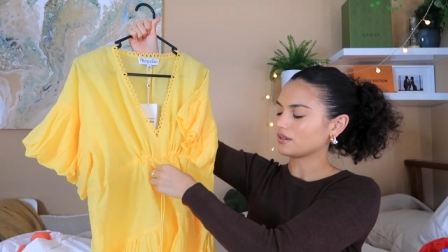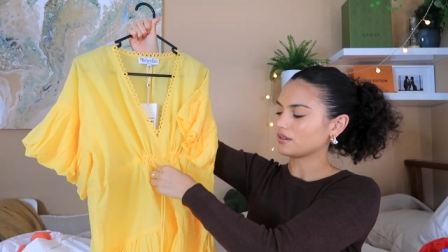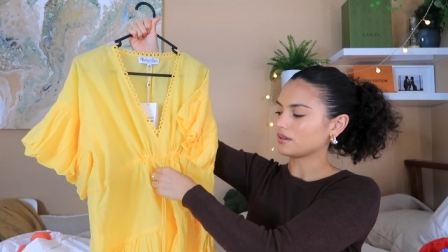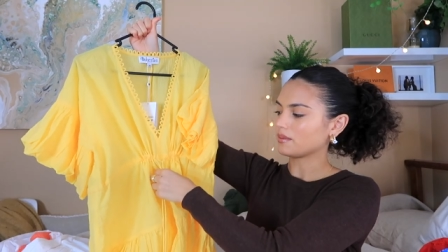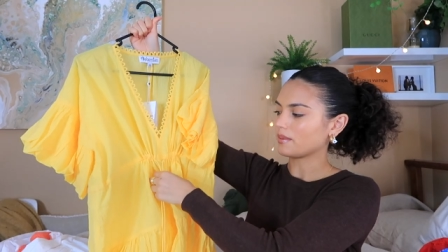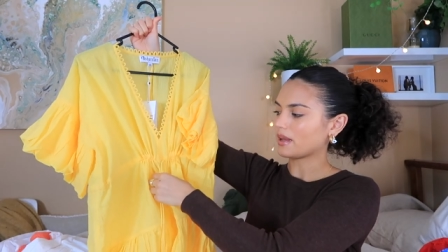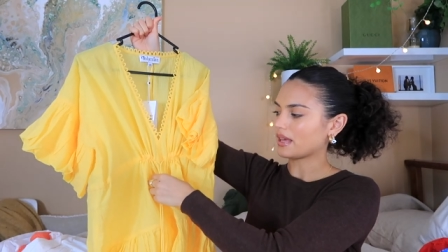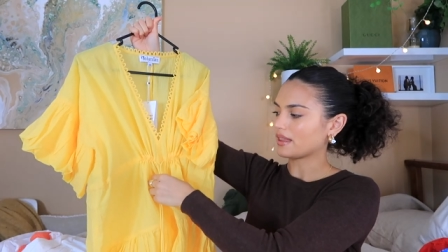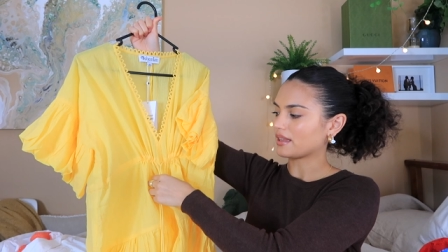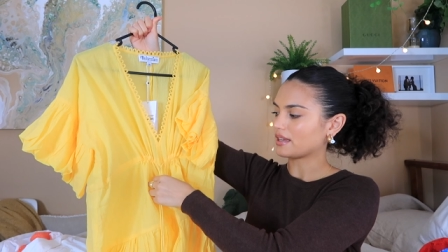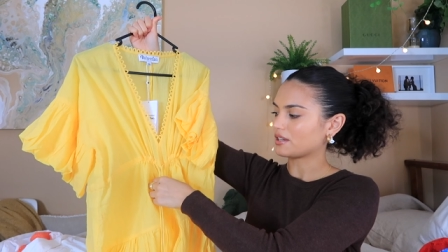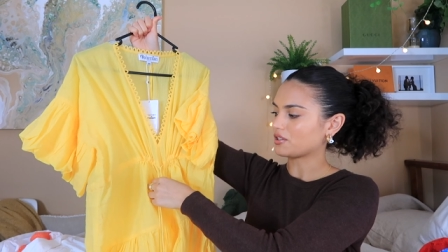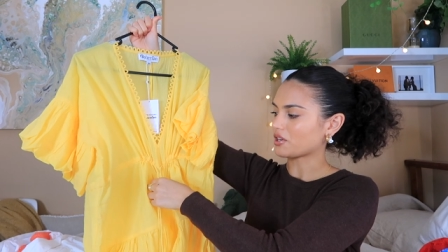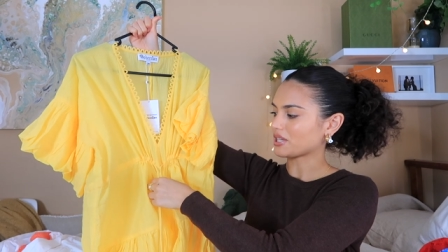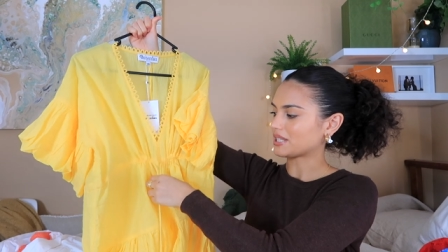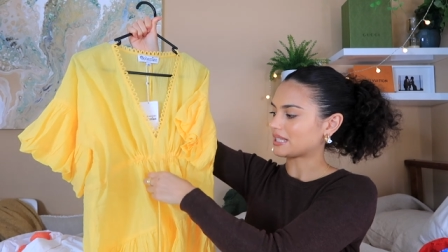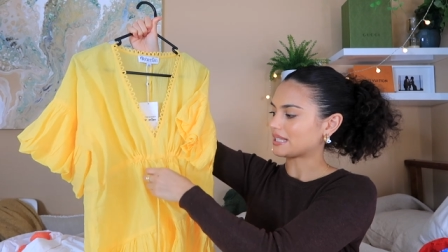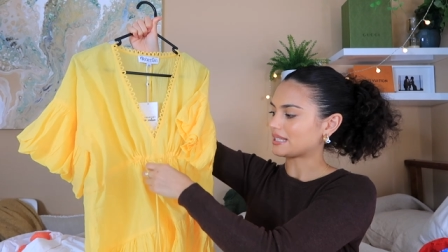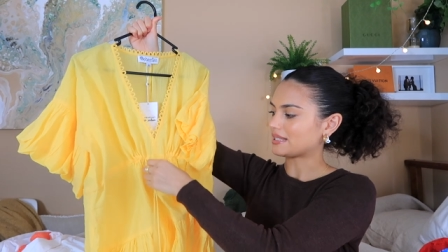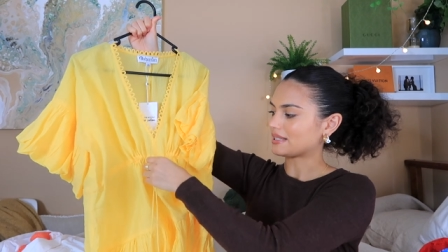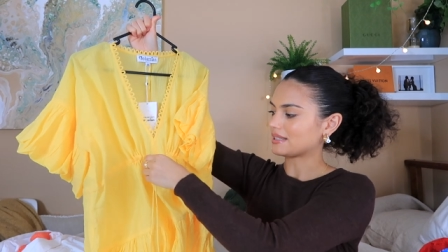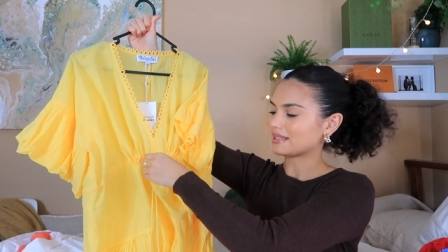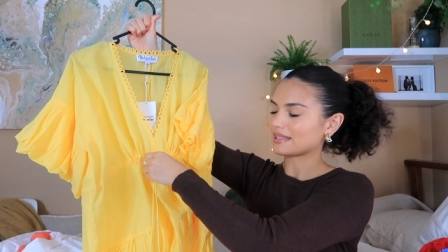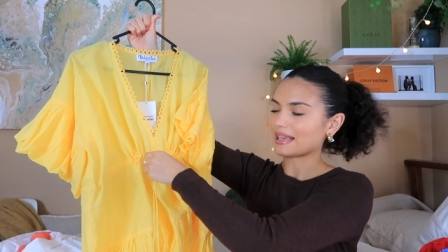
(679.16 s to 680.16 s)
good about their
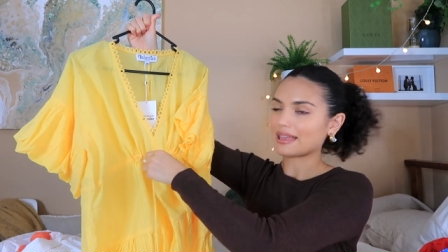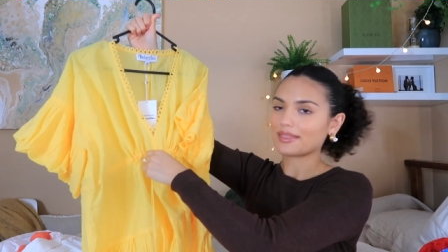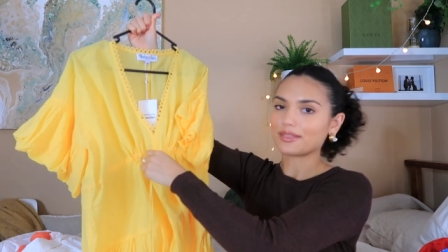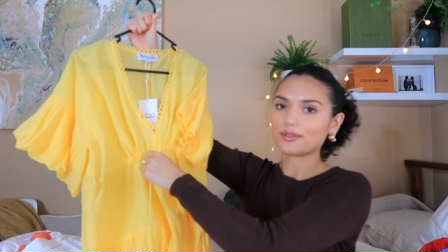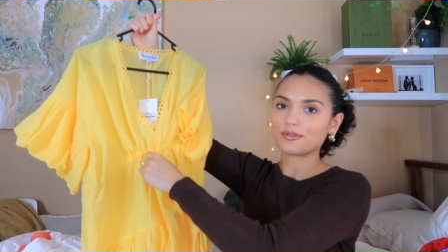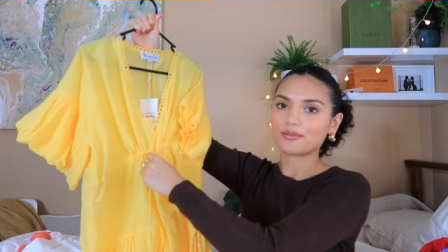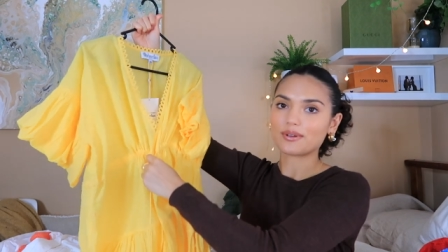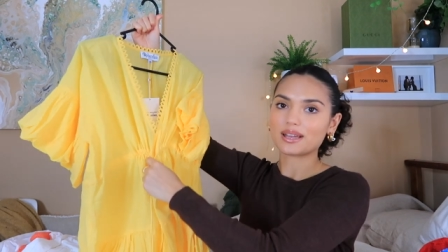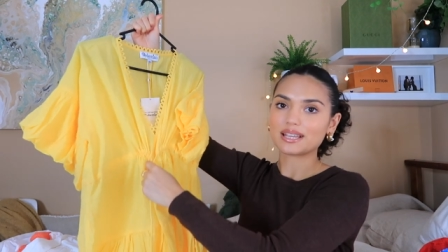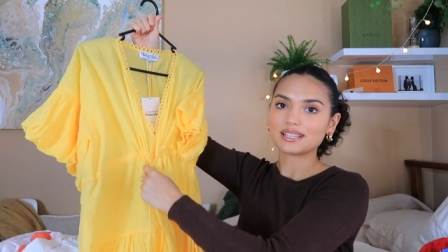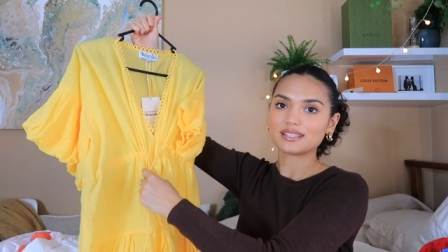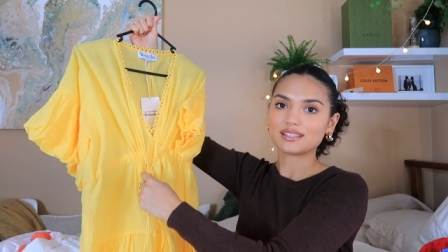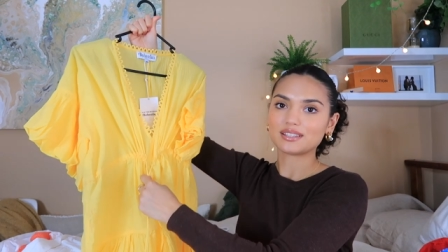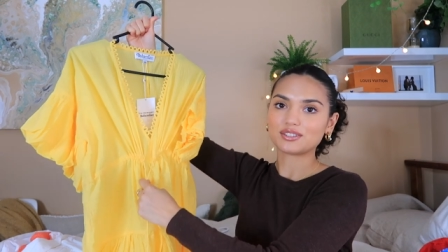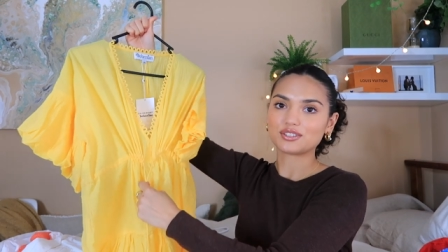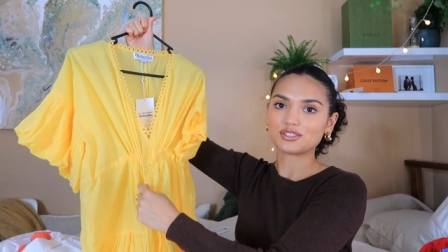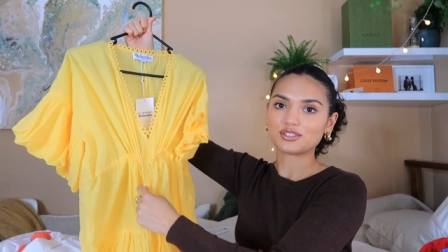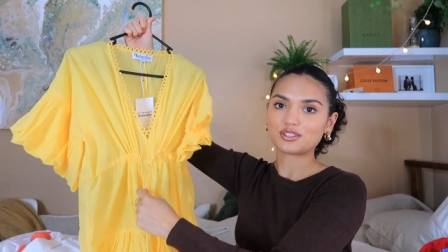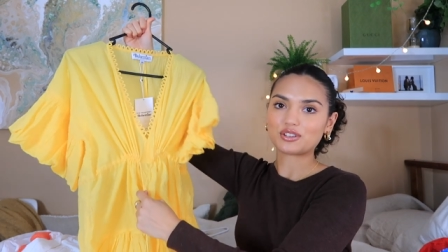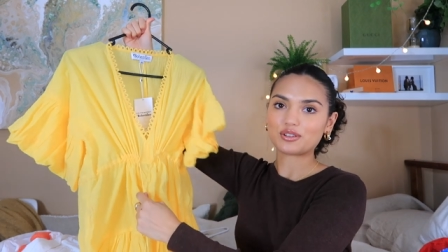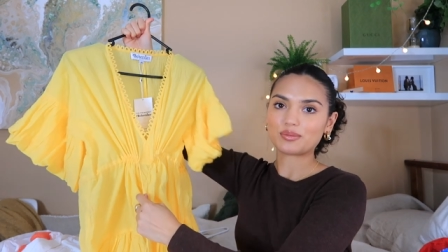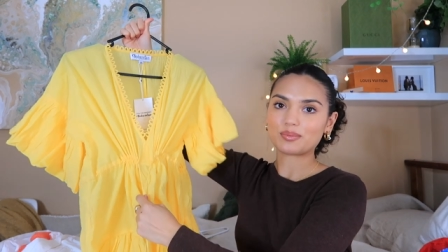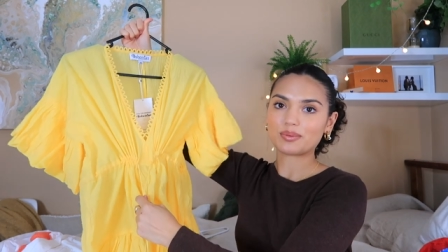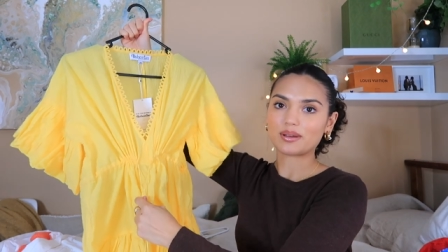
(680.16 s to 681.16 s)
dresses is that the waist is
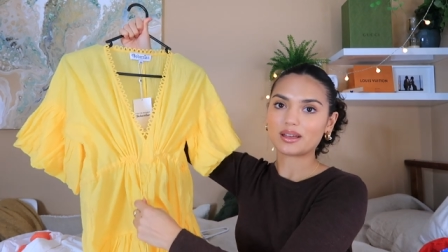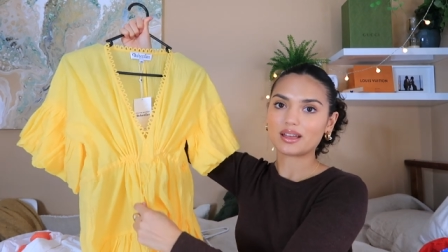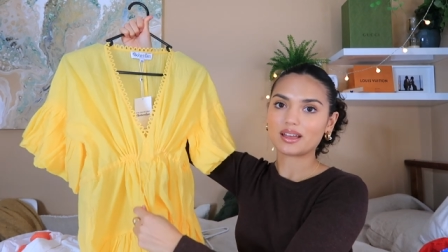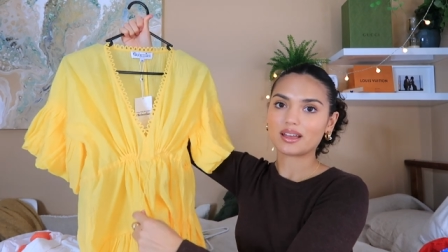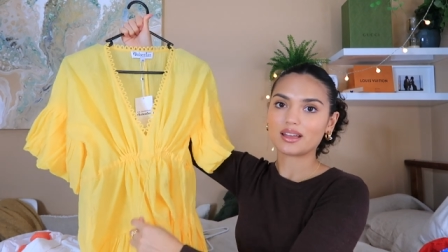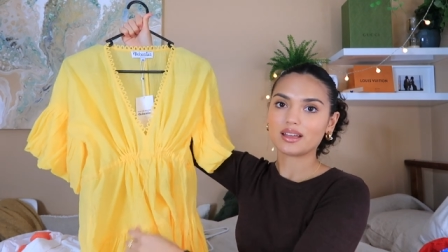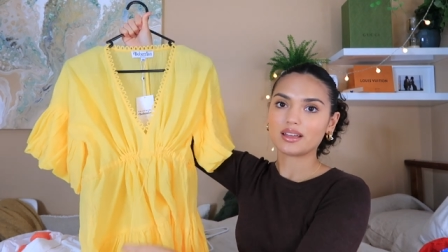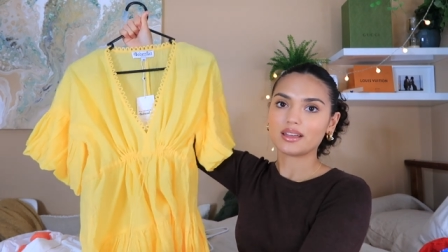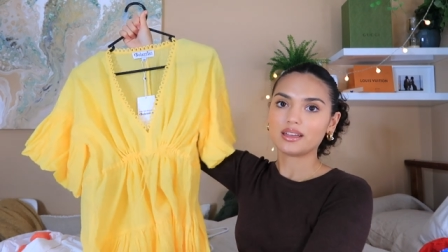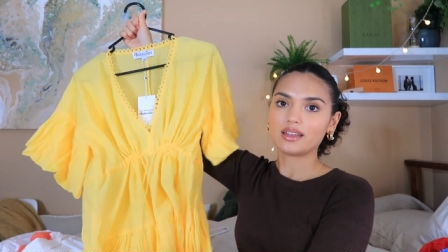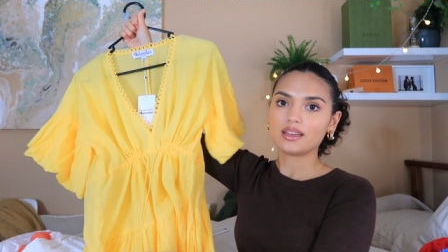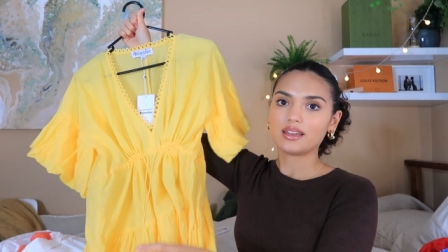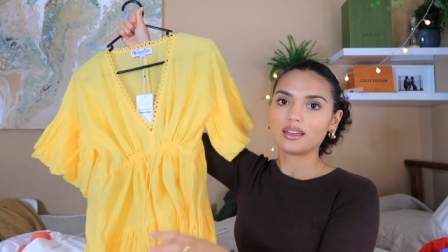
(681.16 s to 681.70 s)
super